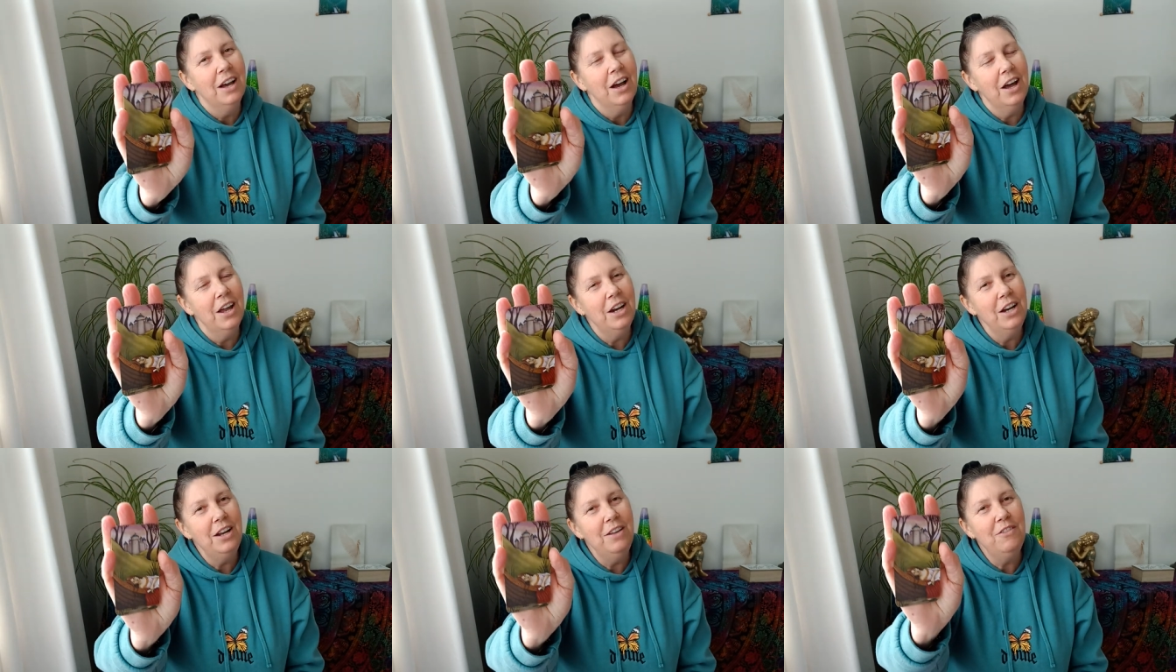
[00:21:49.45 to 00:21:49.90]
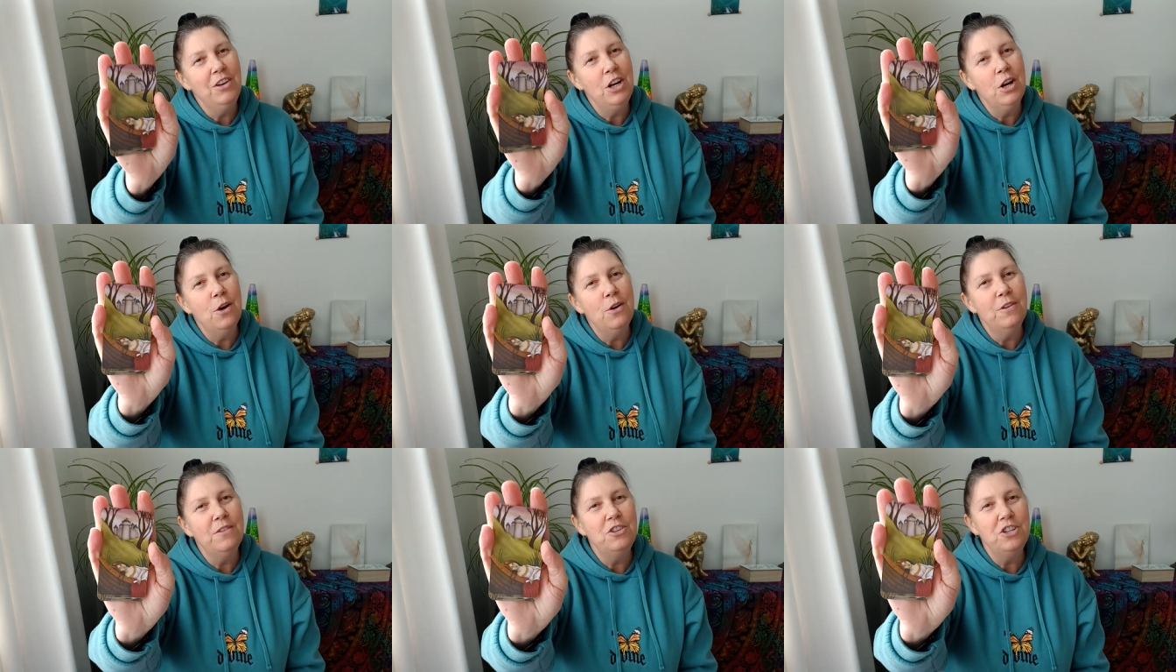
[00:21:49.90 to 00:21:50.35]
I don't even
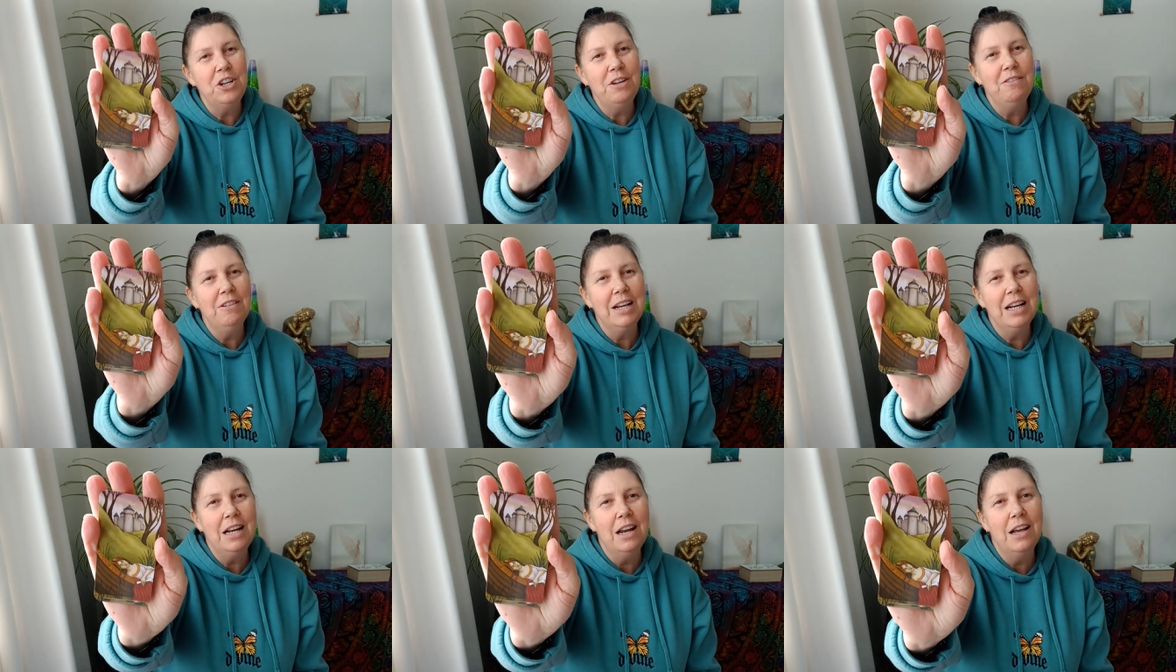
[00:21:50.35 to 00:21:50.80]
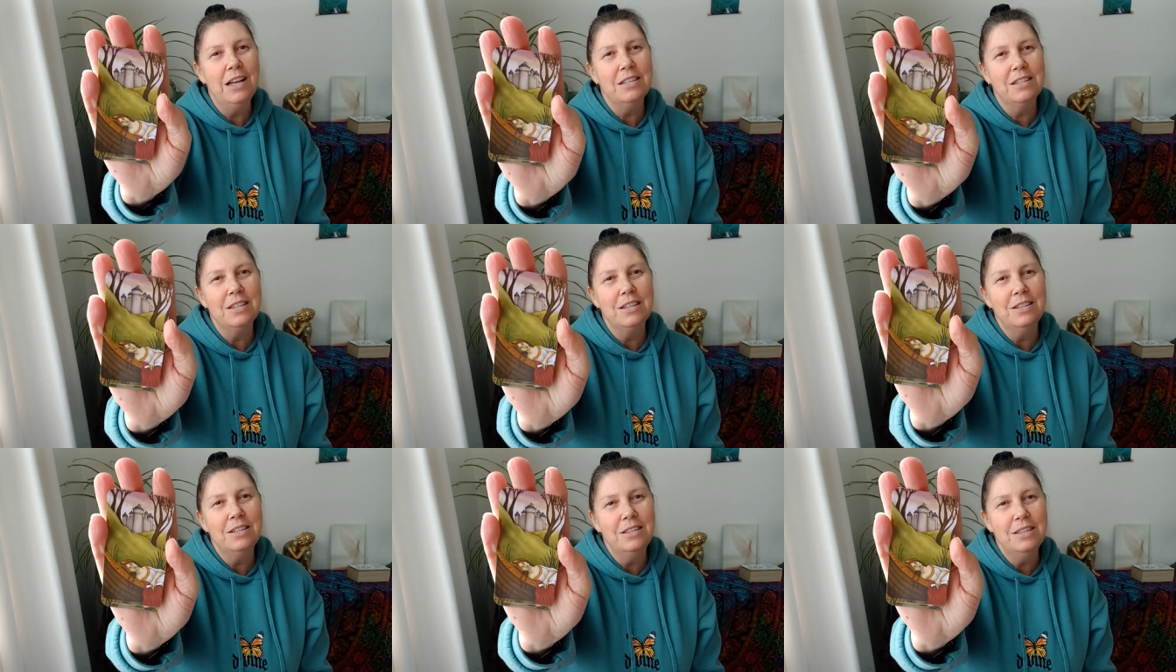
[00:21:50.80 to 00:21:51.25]
know if she
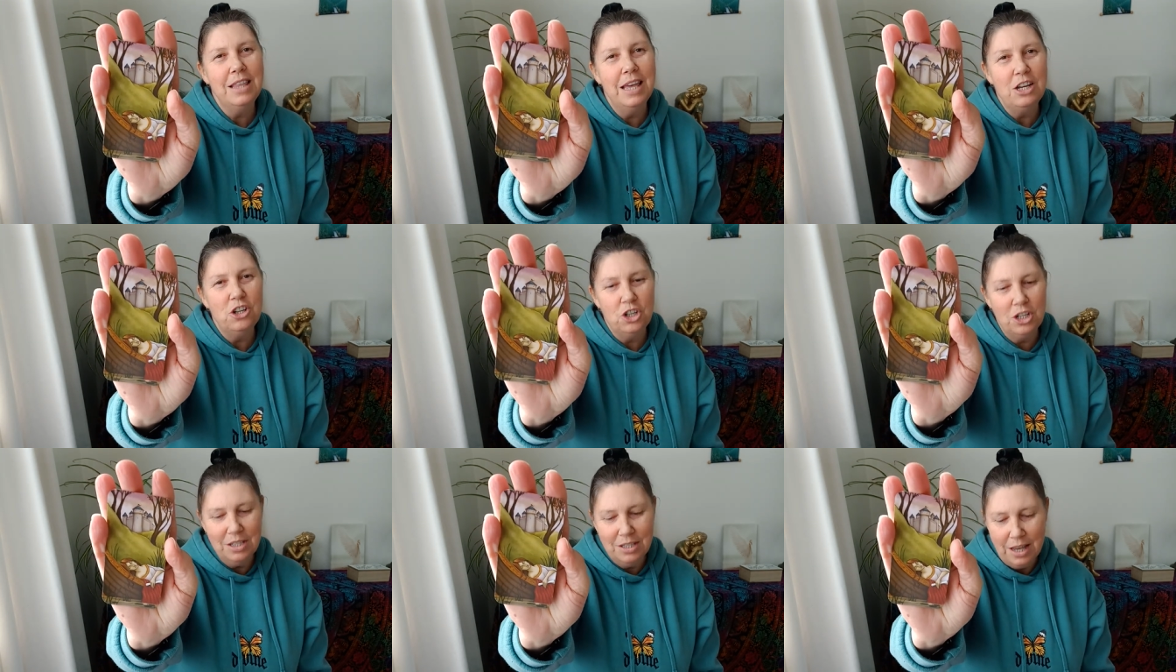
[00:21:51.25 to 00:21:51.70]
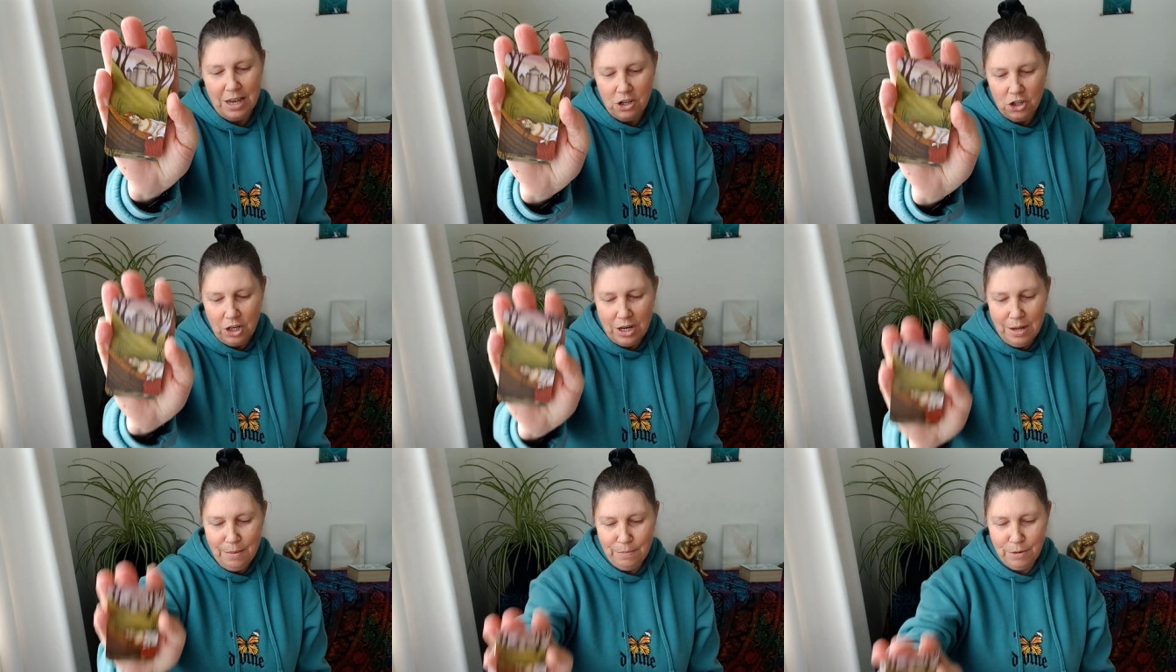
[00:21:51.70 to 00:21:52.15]
realizes that she's
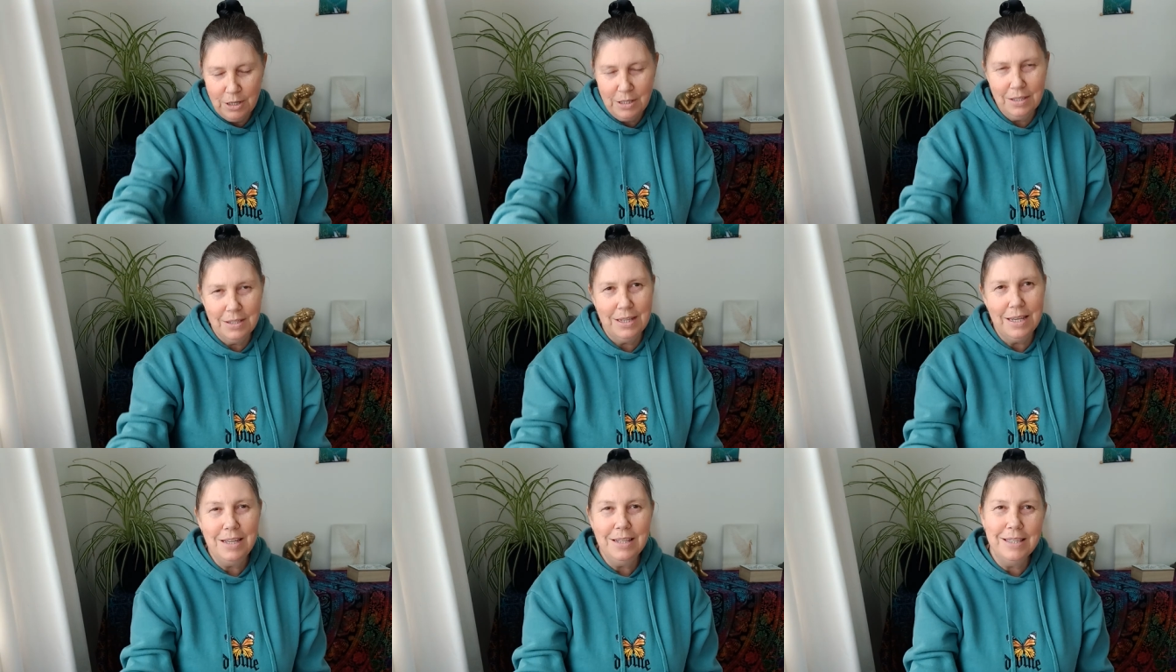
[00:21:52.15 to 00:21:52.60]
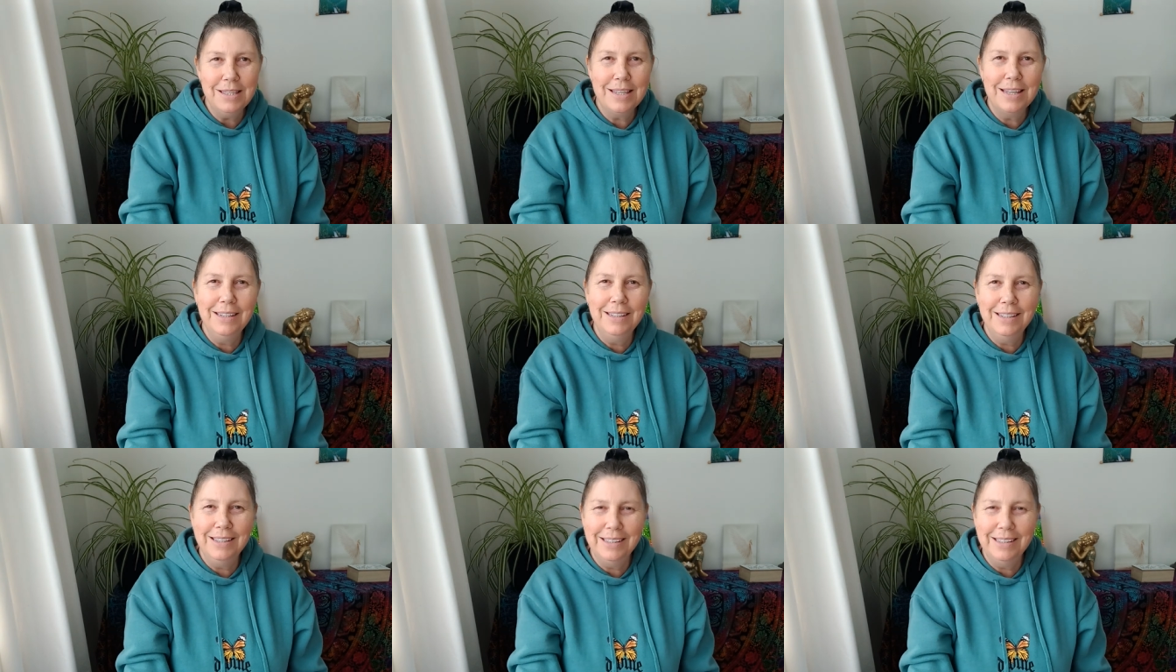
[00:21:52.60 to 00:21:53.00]
actually a princess.